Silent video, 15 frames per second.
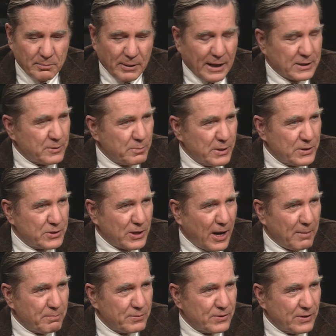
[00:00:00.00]
blacksmith
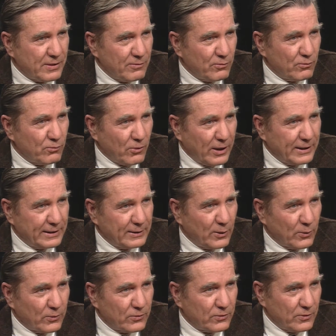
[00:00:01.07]
shops and writing
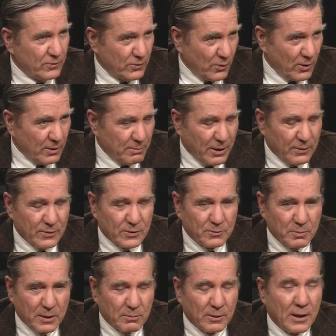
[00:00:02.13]
notes and so on about these
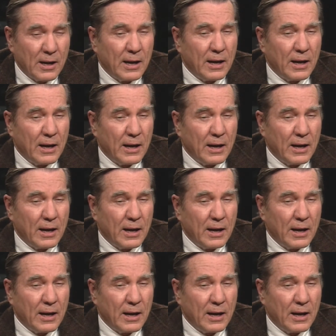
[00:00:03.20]
people.